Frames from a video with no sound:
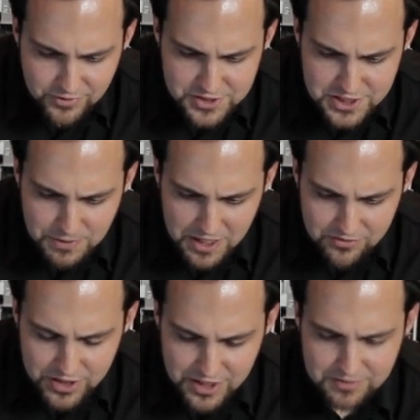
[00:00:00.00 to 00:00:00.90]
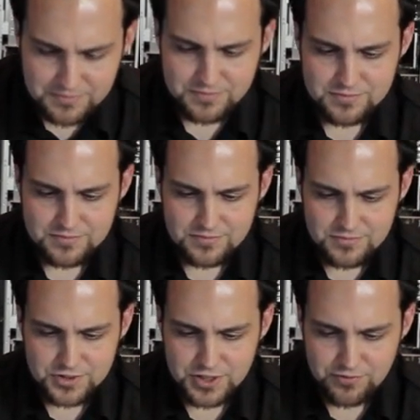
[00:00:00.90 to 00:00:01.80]
physics by Nvidia,
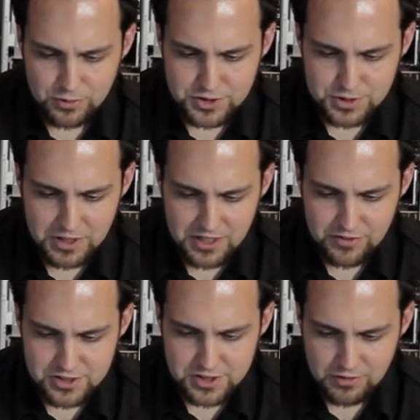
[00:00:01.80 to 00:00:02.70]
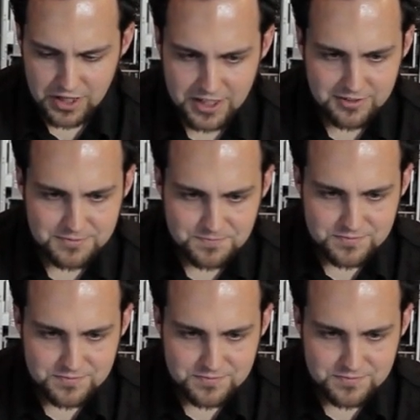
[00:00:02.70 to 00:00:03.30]
GeForce three D Vision Ready.